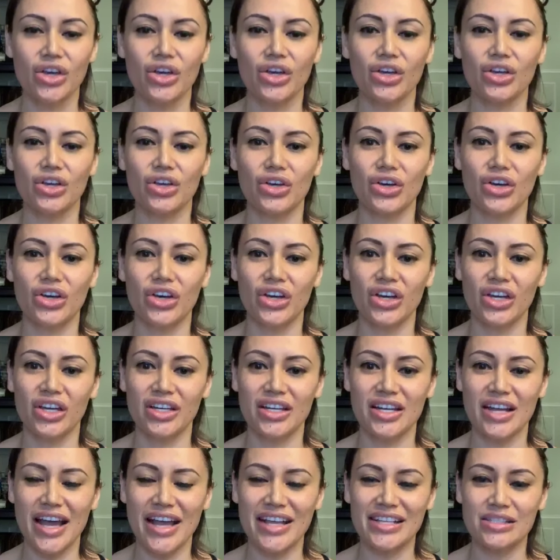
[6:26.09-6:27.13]
Good,
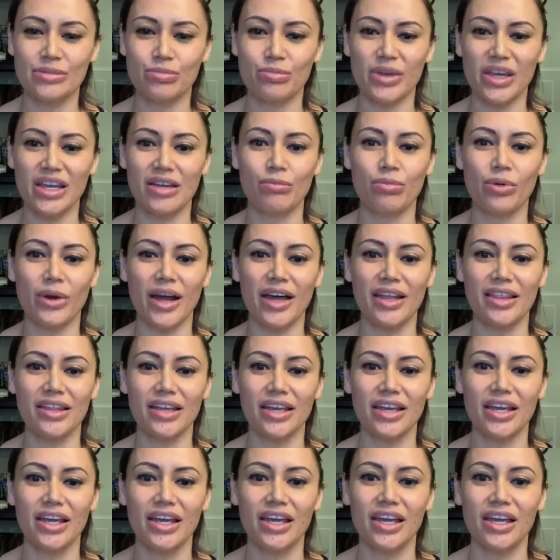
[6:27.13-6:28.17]
nice big breath
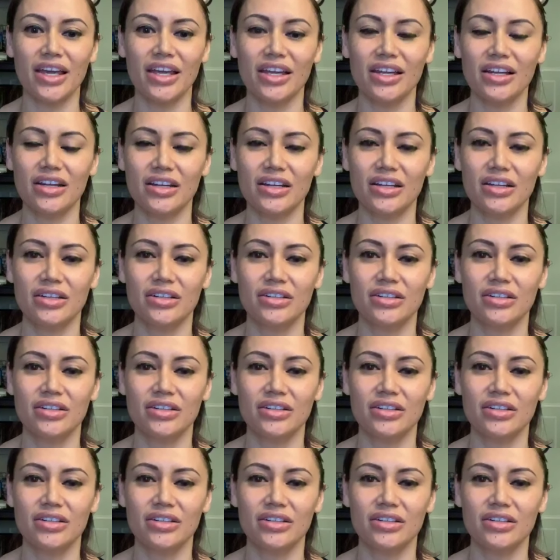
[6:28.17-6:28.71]
in.